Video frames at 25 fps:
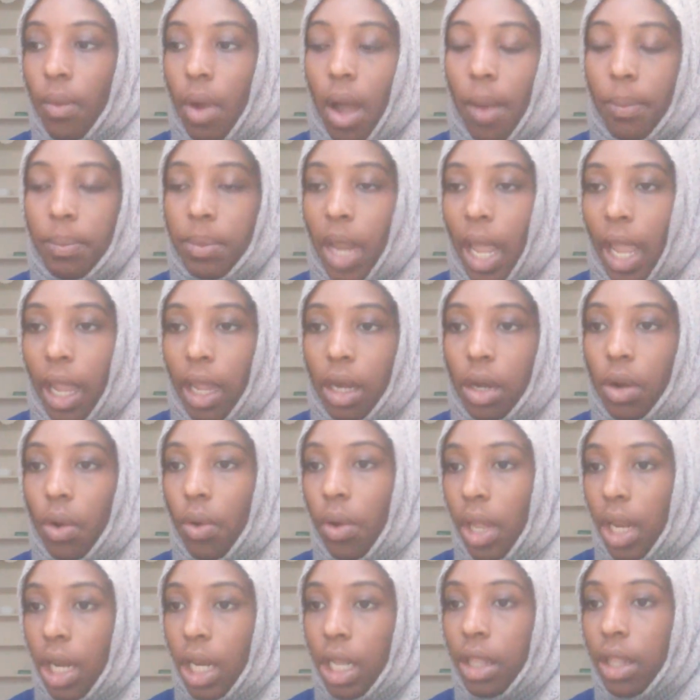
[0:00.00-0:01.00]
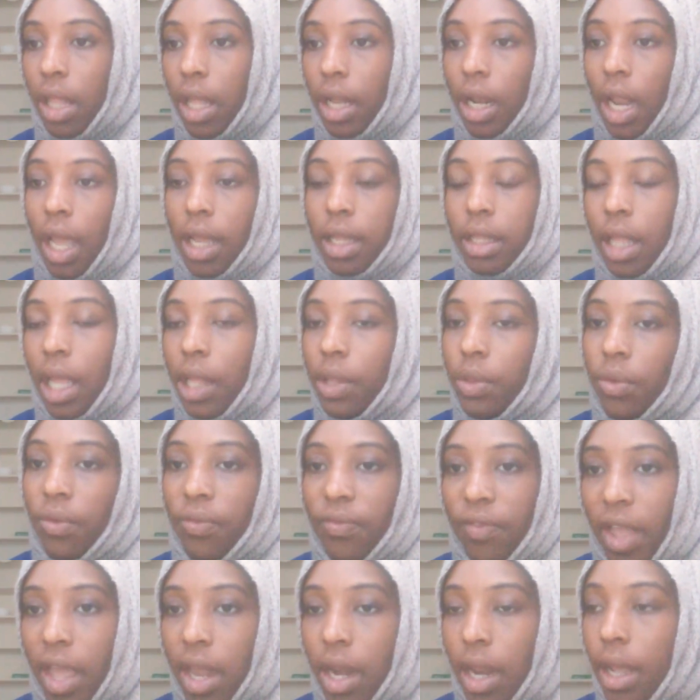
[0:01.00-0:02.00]
update or anything like that
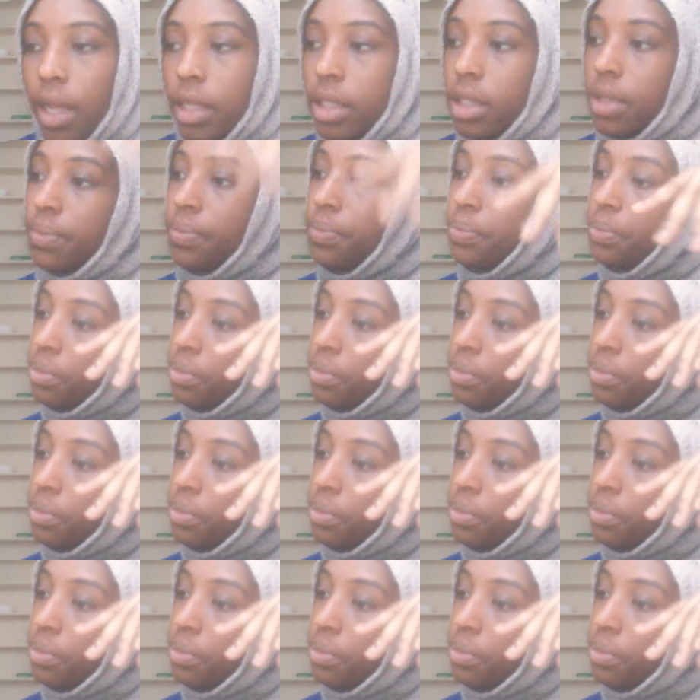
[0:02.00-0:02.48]
through FedEx.